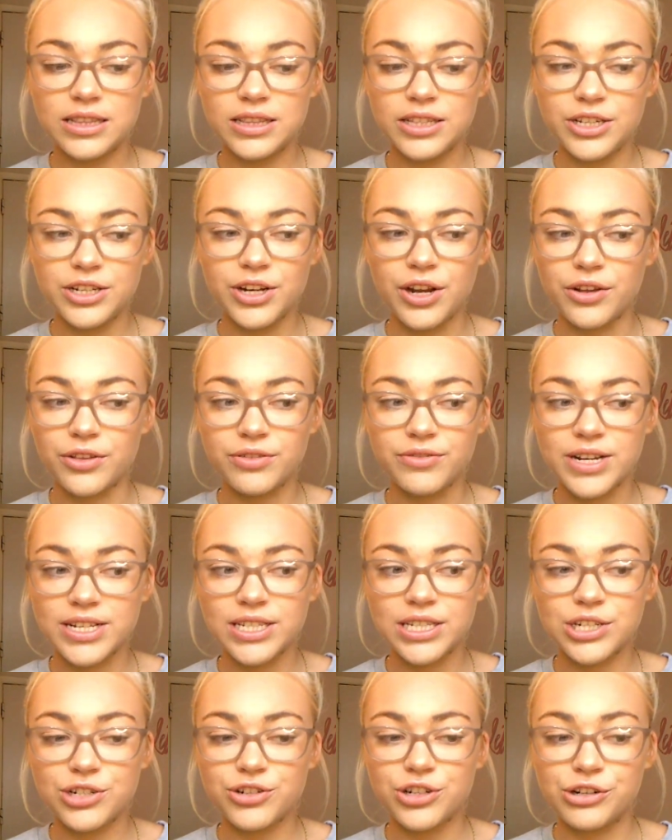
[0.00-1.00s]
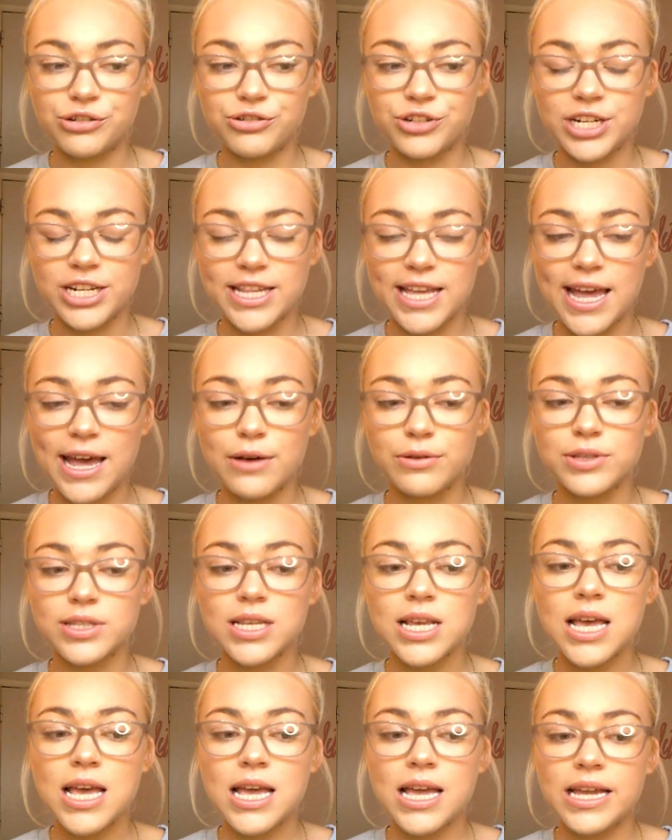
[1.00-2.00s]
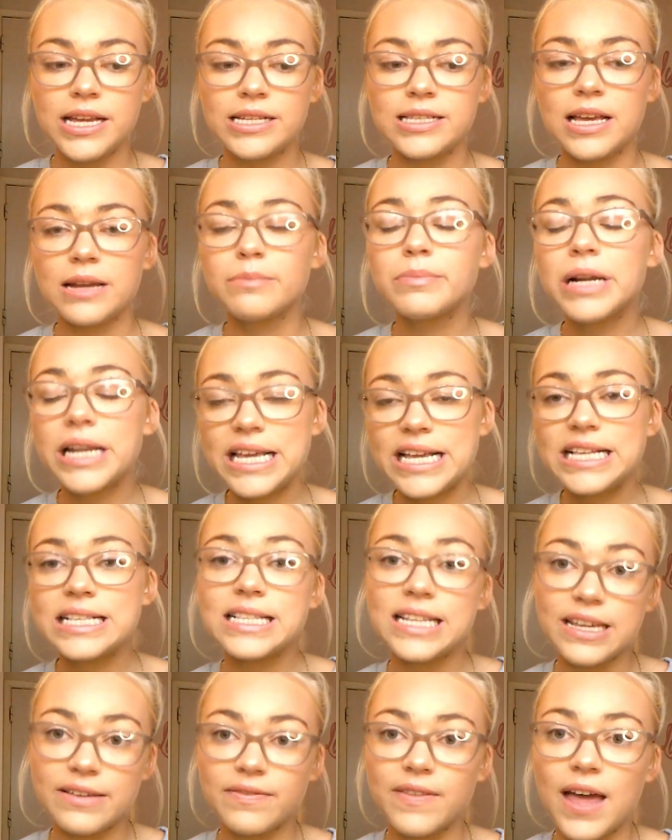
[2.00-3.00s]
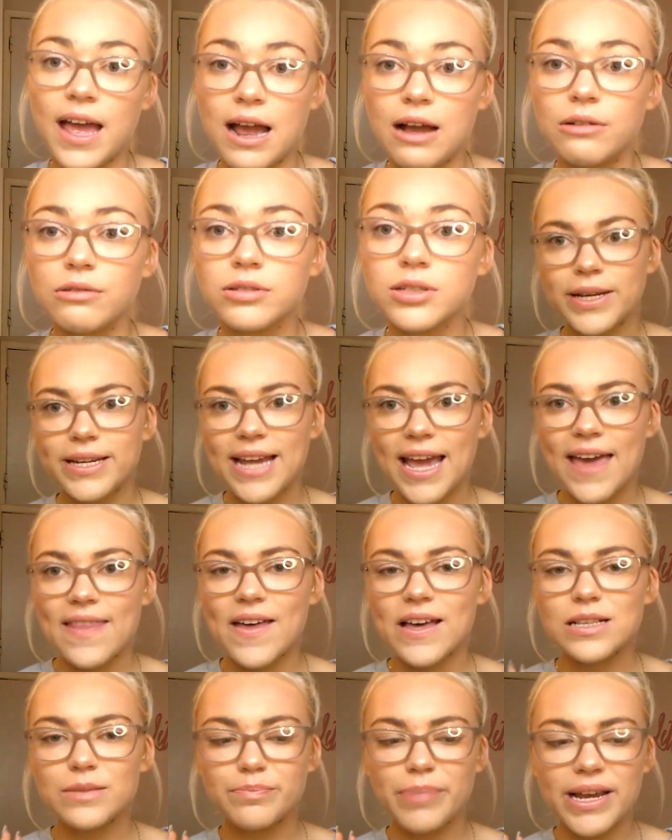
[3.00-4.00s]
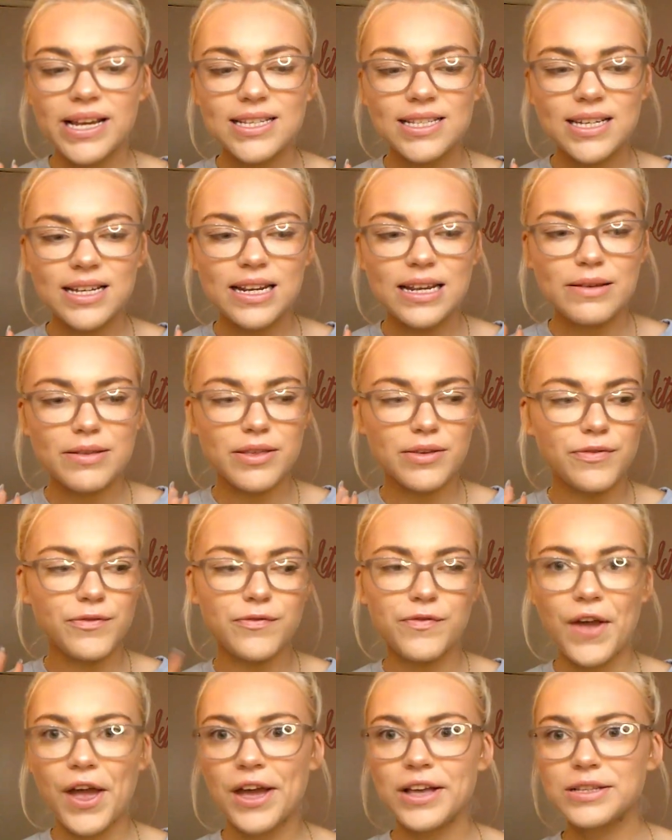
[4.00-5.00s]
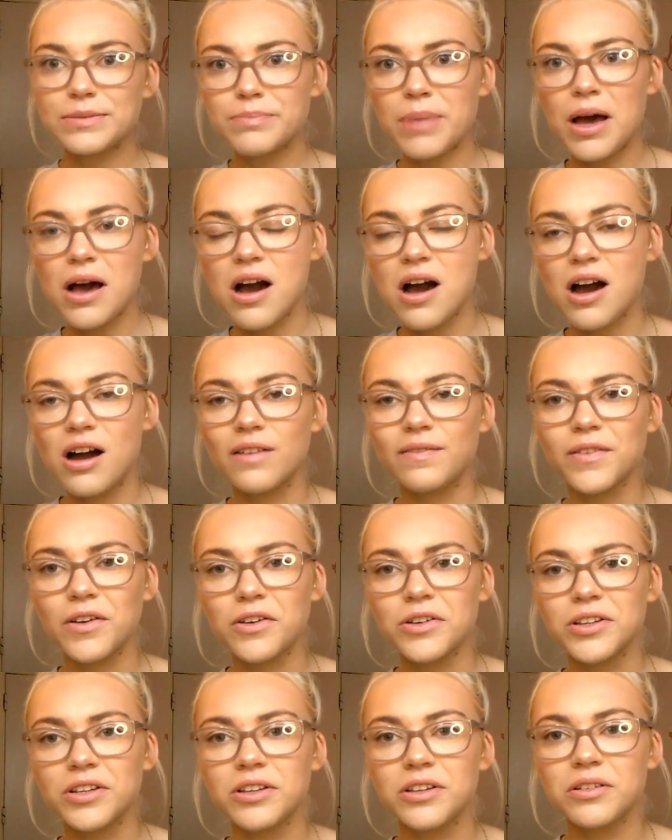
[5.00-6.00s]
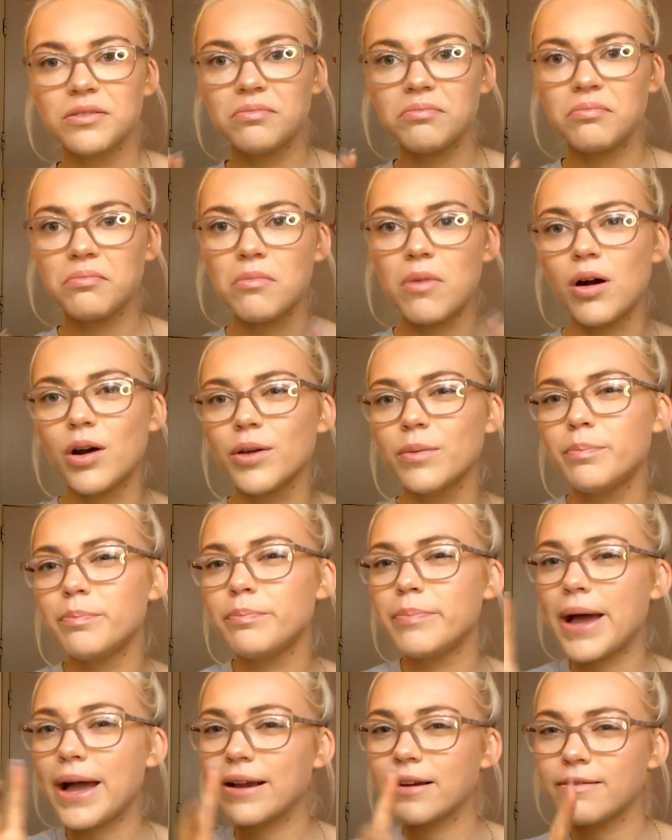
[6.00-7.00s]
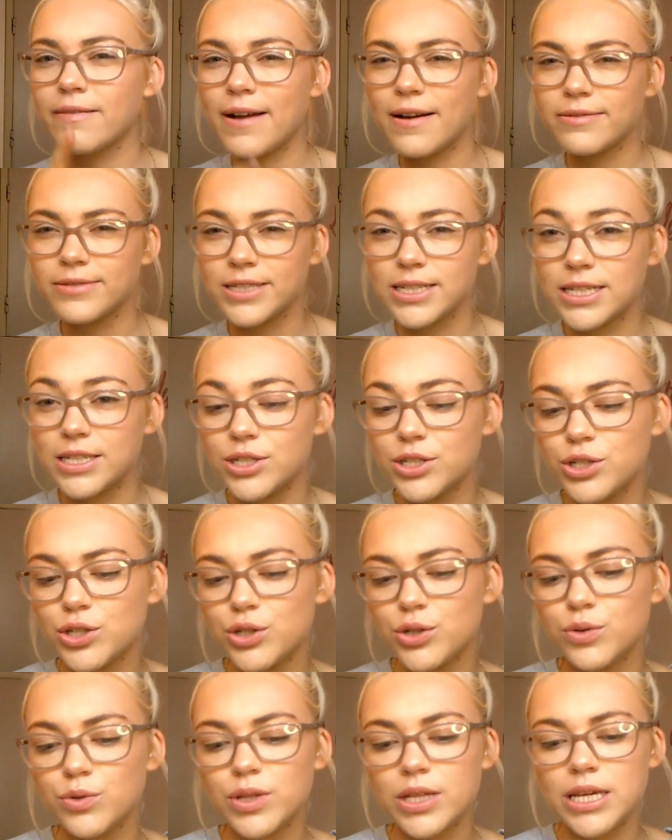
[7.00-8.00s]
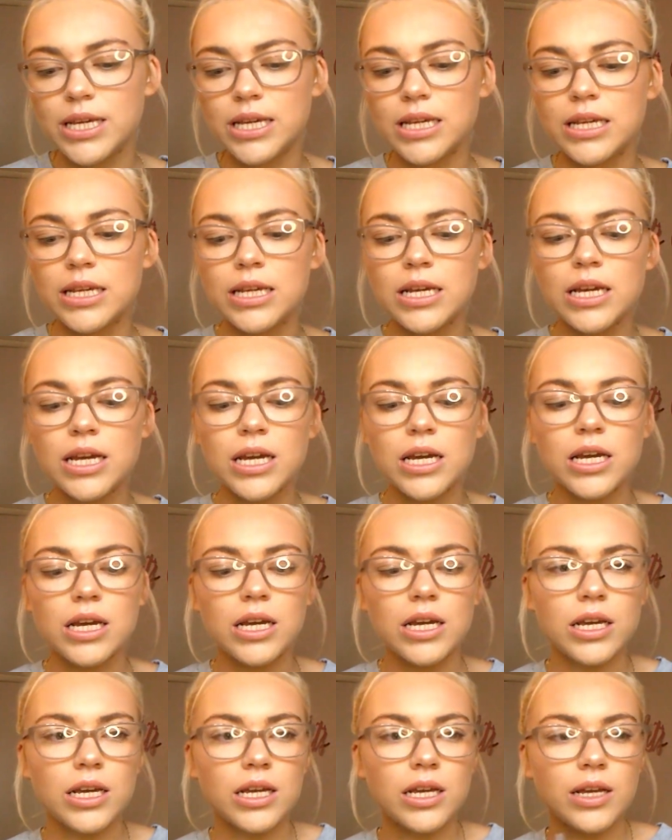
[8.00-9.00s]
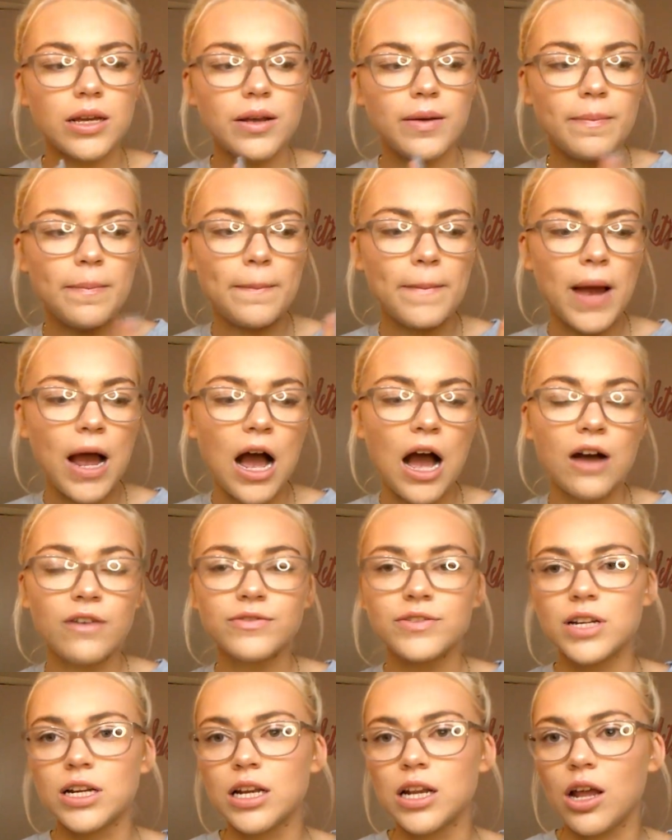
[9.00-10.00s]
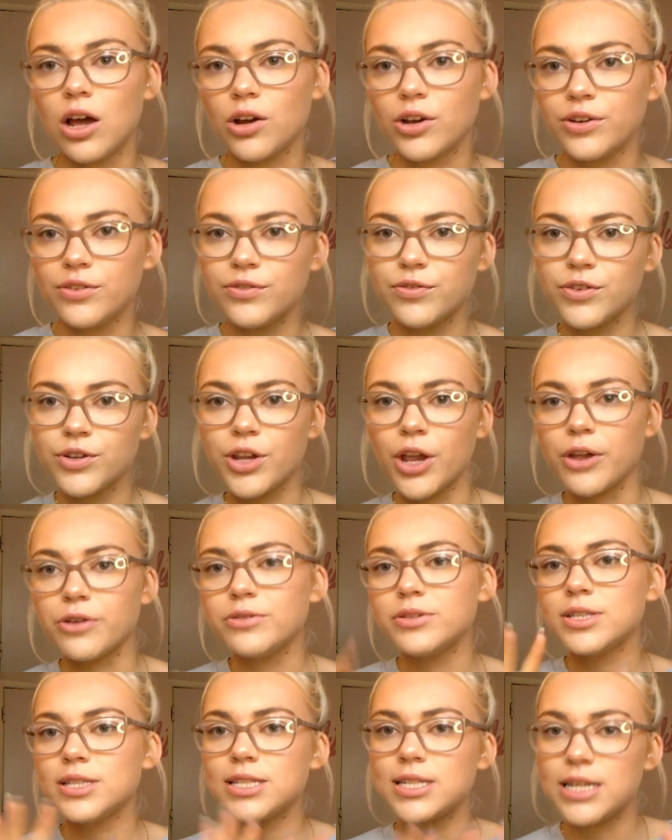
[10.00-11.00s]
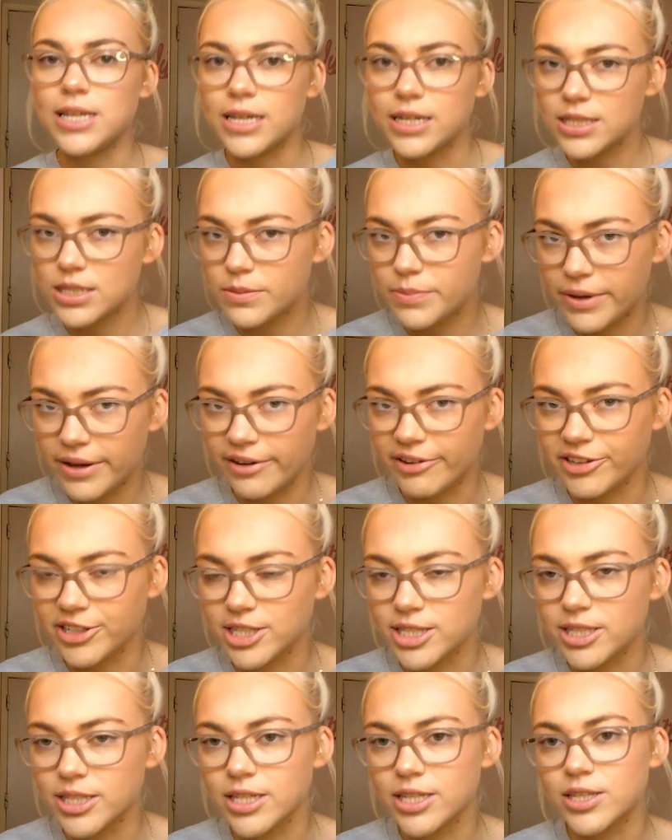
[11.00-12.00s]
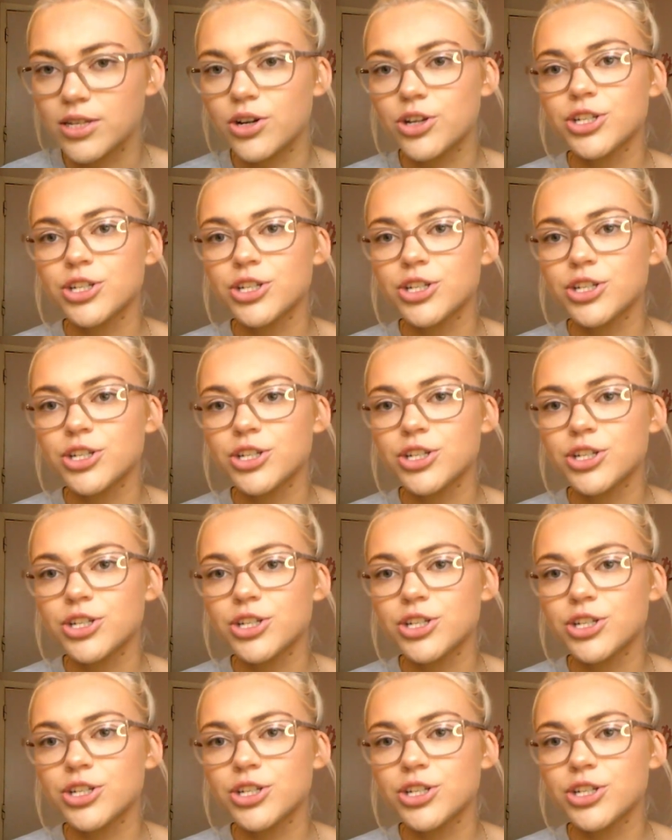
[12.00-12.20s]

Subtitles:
you know, the rest of the children in the house. He said, please leave the house. Yeah, that's basically the first part of like my background into the afterlife ghosty experiences. I